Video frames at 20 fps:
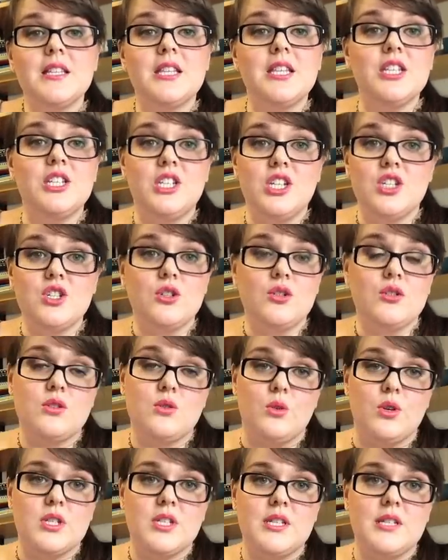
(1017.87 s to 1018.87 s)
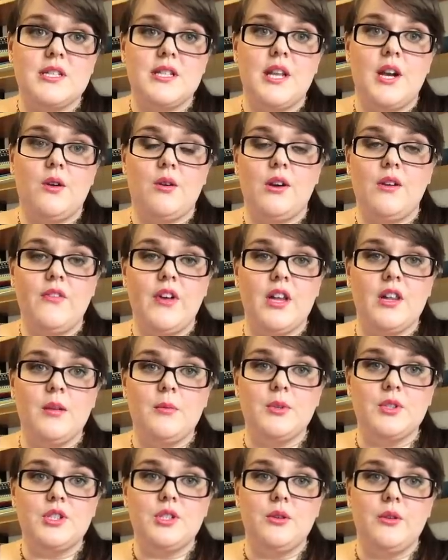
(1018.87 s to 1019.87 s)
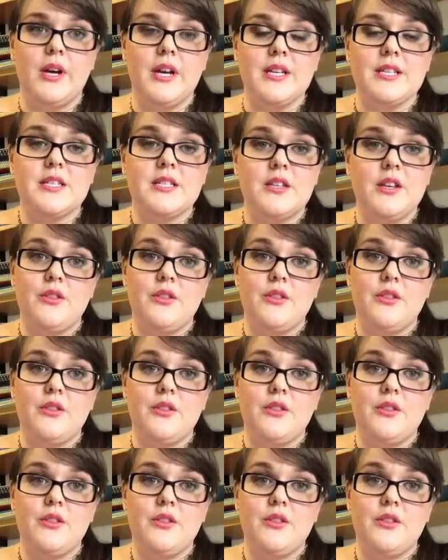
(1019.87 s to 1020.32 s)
the digital sources that are available to us